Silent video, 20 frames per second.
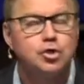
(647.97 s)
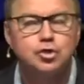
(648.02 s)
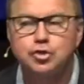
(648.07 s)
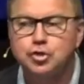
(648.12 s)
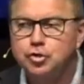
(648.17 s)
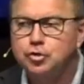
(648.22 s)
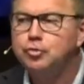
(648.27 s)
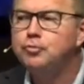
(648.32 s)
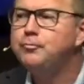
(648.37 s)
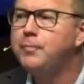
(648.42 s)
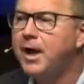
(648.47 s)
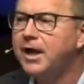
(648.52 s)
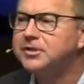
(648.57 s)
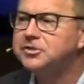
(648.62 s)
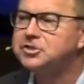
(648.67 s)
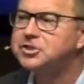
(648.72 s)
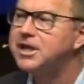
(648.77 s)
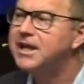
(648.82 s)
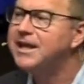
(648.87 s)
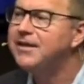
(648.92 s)
too
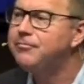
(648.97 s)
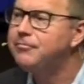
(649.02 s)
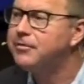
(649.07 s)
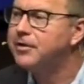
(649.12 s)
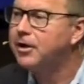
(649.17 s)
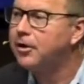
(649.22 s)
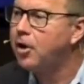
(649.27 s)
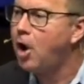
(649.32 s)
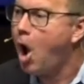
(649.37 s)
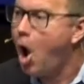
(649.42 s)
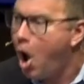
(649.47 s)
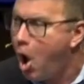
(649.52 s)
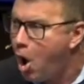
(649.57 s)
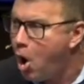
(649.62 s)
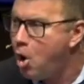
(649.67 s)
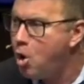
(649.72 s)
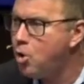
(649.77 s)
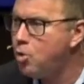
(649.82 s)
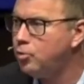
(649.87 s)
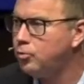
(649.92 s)
much in their
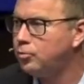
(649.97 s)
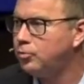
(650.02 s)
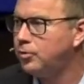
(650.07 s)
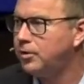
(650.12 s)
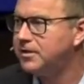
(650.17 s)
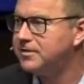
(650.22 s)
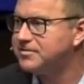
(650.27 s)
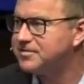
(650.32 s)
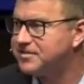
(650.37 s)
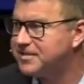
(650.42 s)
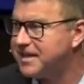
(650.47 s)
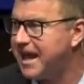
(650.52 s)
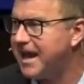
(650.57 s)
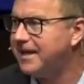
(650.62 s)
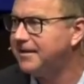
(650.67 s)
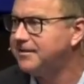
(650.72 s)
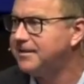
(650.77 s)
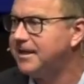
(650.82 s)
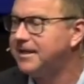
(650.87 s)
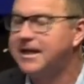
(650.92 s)
own
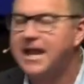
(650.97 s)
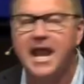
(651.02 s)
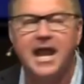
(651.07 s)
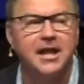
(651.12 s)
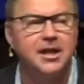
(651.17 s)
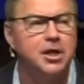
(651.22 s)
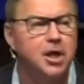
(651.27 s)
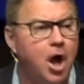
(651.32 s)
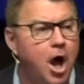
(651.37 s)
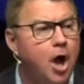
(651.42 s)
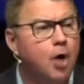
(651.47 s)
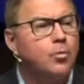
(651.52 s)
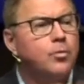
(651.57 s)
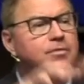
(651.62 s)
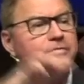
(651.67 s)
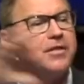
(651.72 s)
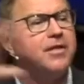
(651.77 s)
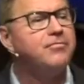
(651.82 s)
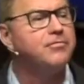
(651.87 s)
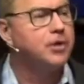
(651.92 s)
standing and not
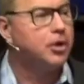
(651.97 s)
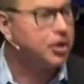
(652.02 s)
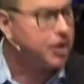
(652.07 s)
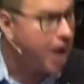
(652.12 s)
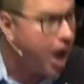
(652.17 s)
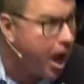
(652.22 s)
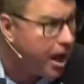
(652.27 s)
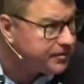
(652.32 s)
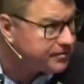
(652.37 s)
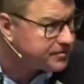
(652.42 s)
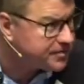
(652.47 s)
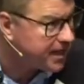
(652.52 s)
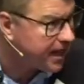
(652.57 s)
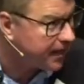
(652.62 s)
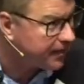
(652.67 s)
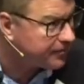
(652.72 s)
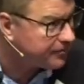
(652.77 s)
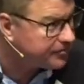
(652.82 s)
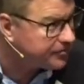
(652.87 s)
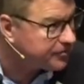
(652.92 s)
within their
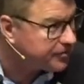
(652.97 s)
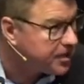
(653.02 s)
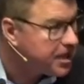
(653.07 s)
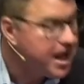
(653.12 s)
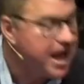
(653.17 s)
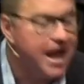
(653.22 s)
context.